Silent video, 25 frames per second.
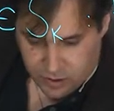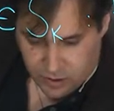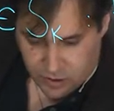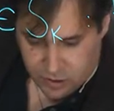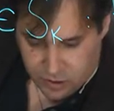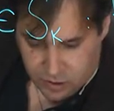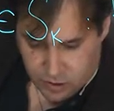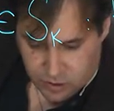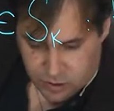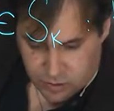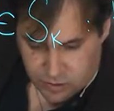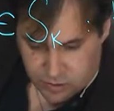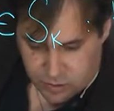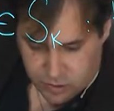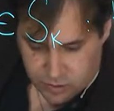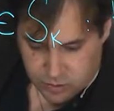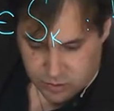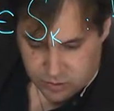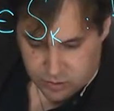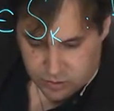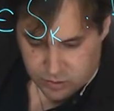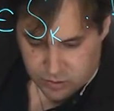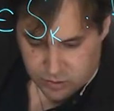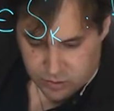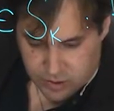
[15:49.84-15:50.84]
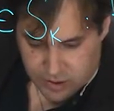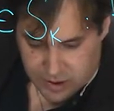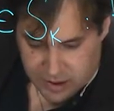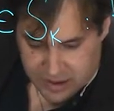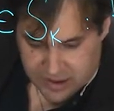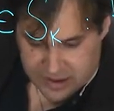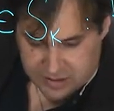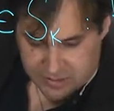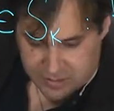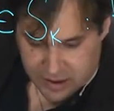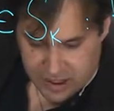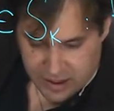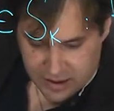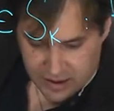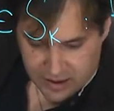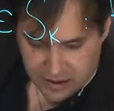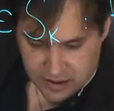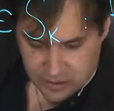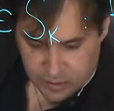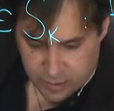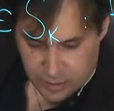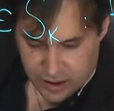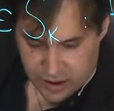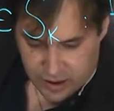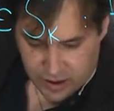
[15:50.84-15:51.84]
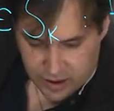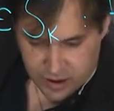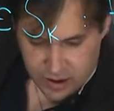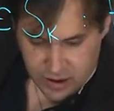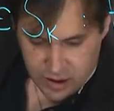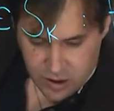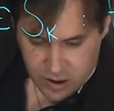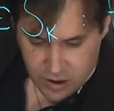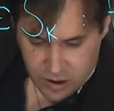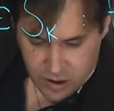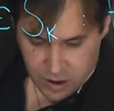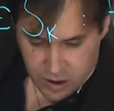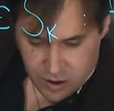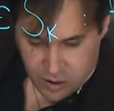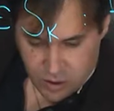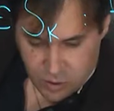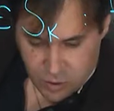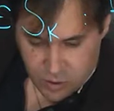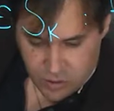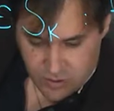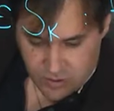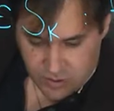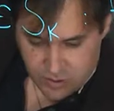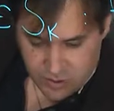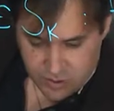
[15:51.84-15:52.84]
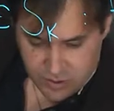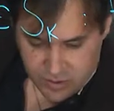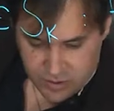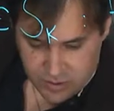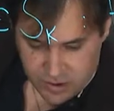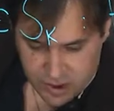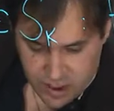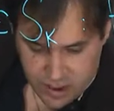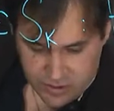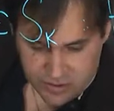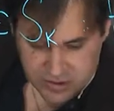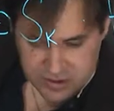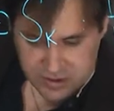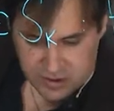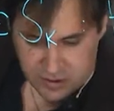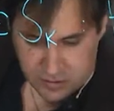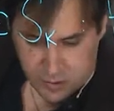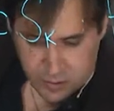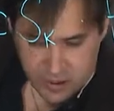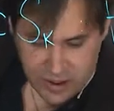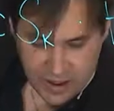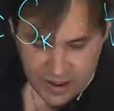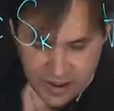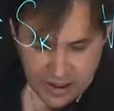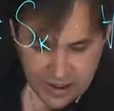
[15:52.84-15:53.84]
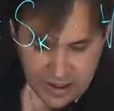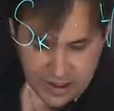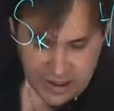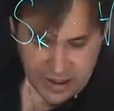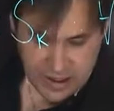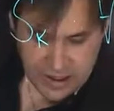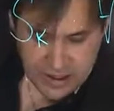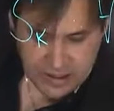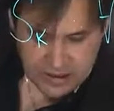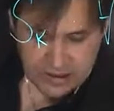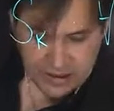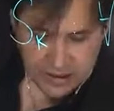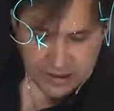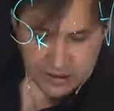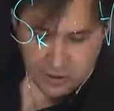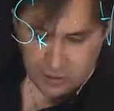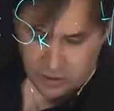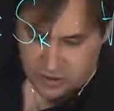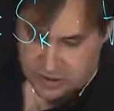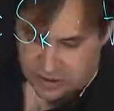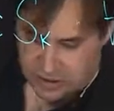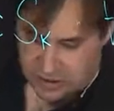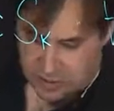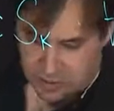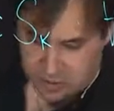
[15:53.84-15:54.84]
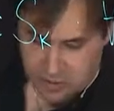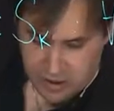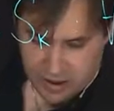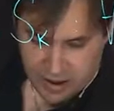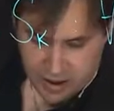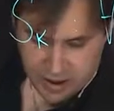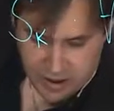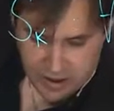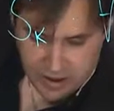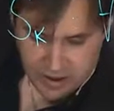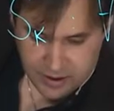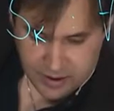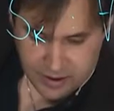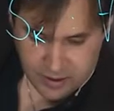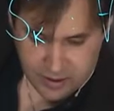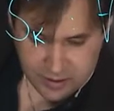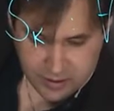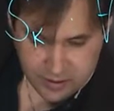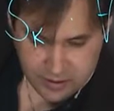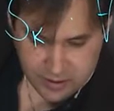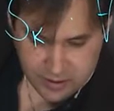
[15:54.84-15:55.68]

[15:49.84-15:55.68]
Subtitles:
q as minus 1 over epsilon 1, denoted by